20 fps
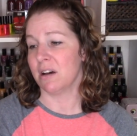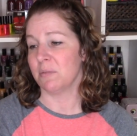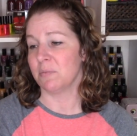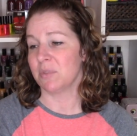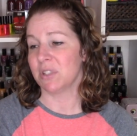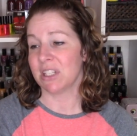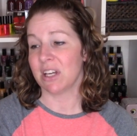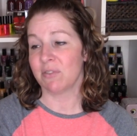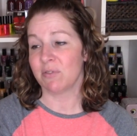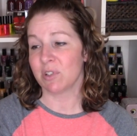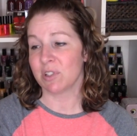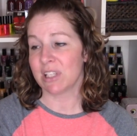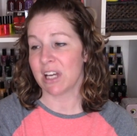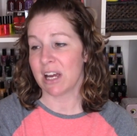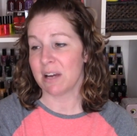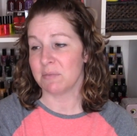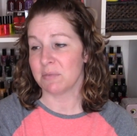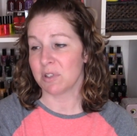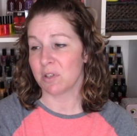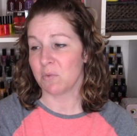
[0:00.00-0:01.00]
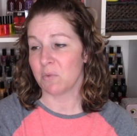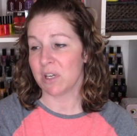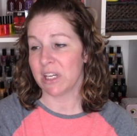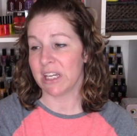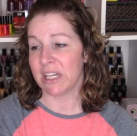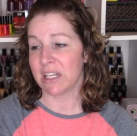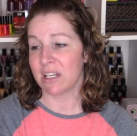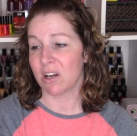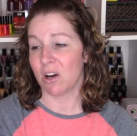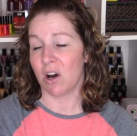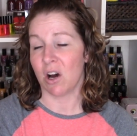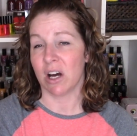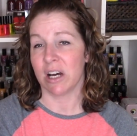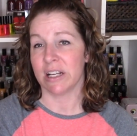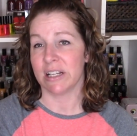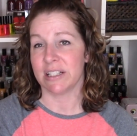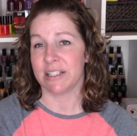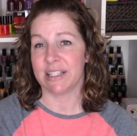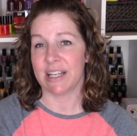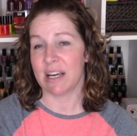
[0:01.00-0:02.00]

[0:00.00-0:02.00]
several times a week on